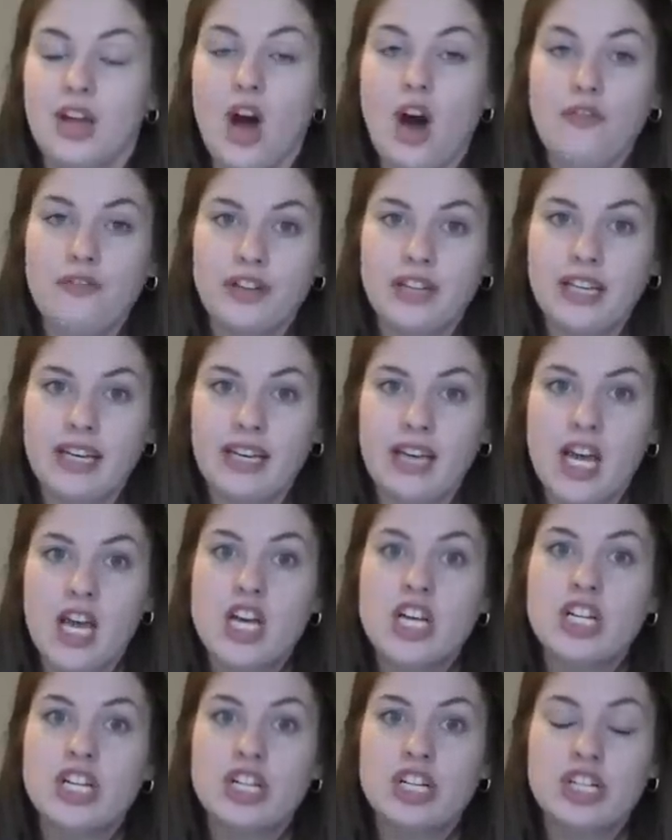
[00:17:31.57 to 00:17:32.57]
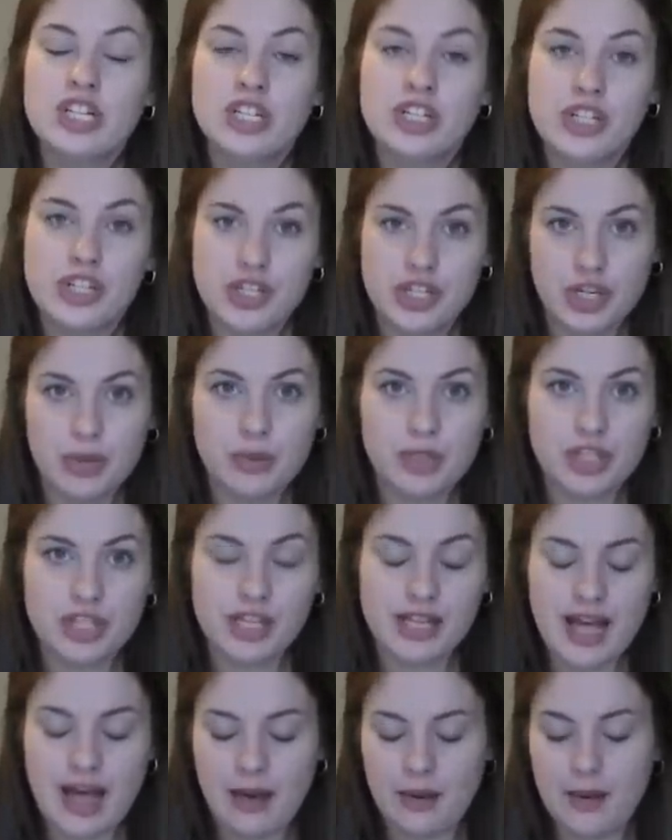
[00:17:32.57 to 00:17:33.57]
Hopefully she will
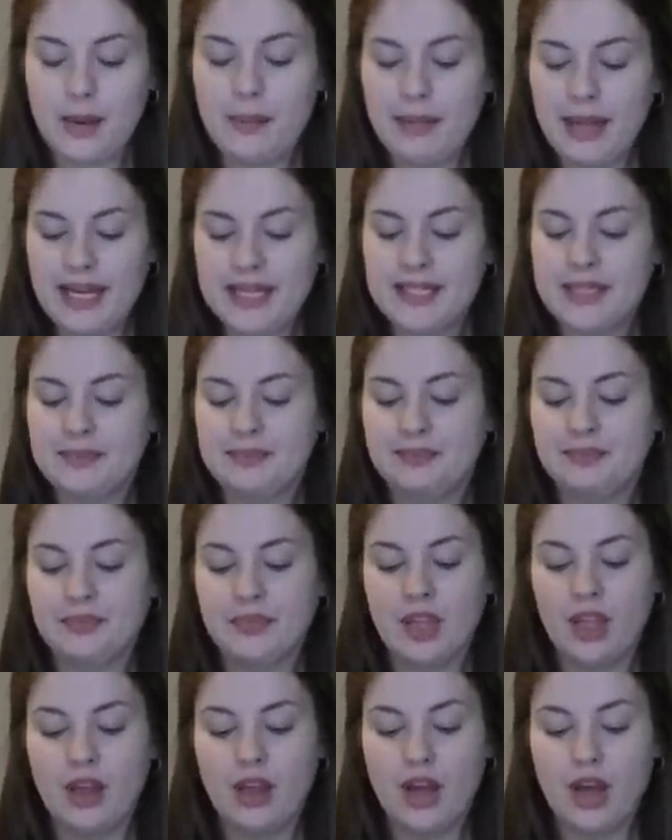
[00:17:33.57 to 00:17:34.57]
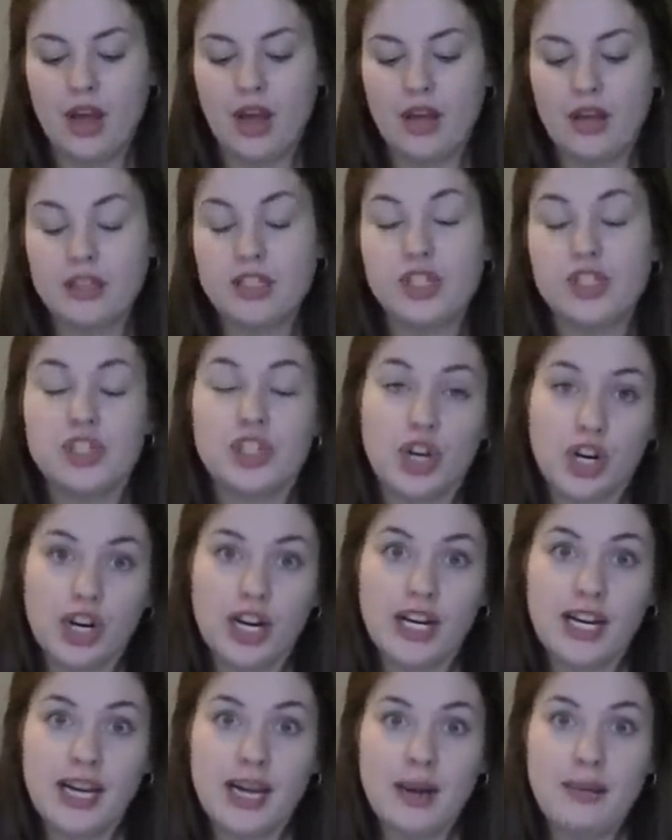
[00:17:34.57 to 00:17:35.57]
chill out a bit.
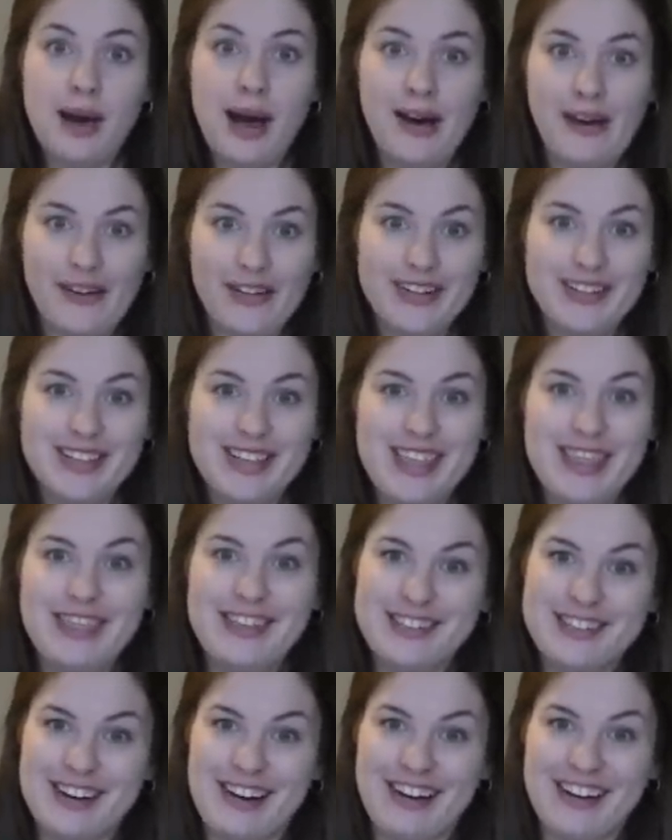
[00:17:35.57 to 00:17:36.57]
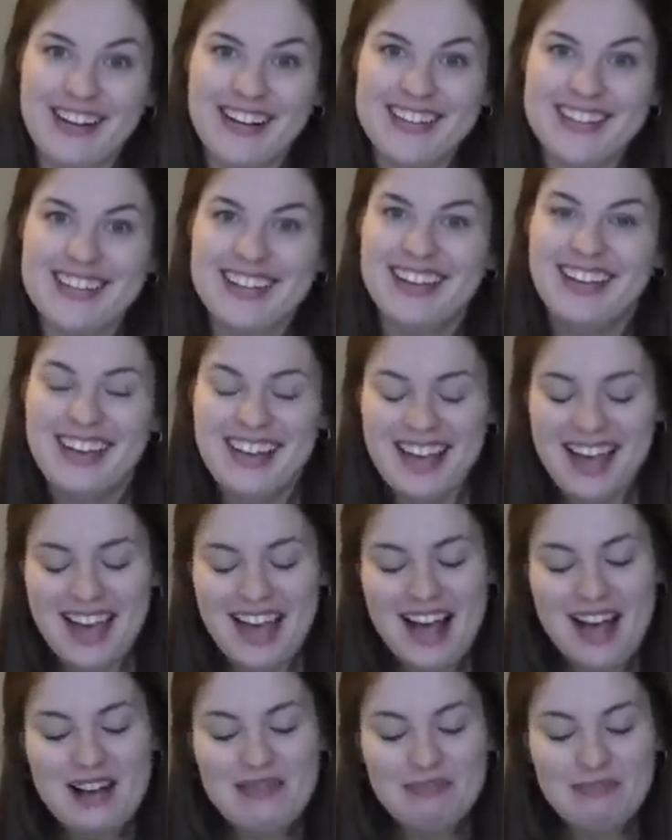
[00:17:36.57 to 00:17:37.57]
Sorry about the dogs.
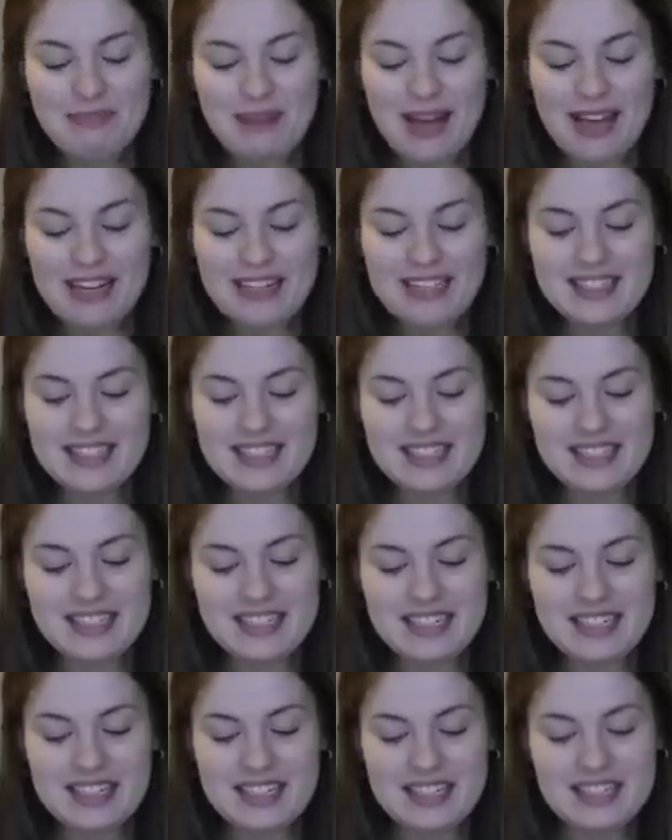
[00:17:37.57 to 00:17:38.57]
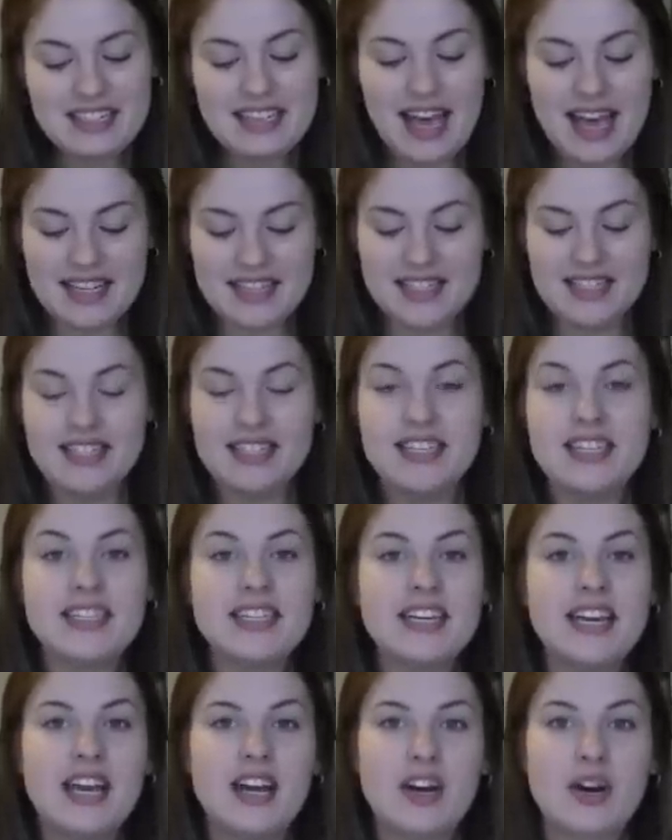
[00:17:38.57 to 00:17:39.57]
But yes, this is
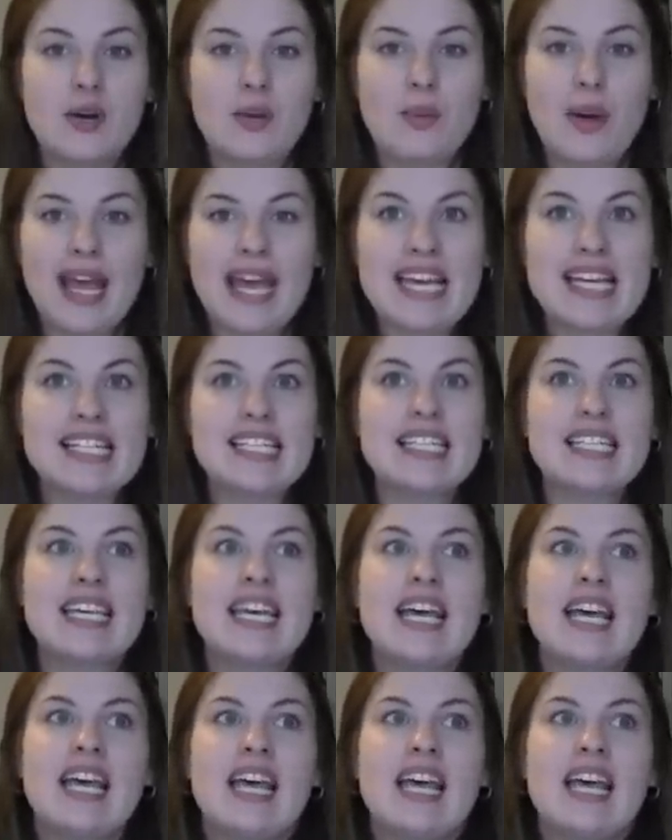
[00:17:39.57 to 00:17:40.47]
an Aran weight.